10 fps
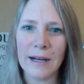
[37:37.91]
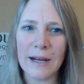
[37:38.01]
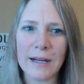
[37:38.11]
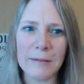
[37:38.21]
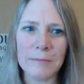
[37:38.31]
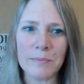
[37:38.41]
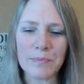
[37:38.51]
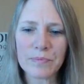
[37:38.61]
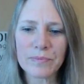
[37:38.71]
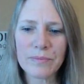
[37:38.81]

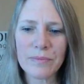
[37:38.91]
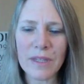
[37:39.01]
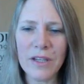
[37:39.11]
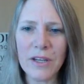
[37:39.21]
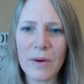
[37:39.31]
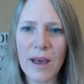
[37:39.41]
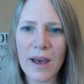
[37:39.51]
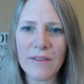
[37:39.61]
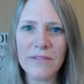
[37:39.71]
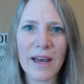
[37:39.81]

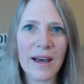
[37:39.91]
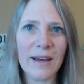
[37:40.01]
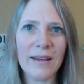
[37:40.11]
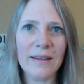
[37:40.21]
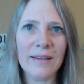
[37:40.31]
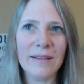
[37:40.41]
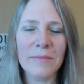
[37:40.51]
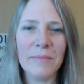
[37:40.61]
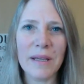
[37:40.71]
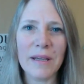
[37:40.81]
Have that
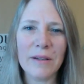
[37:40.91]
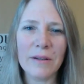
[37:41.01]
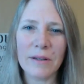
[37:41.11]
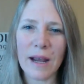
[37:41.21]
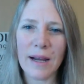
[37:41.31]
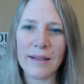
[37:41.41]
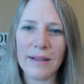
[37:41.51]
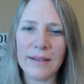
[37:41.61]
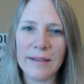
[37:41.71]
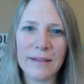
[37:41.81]
be your
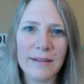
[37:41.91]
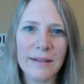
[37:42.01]
guiding.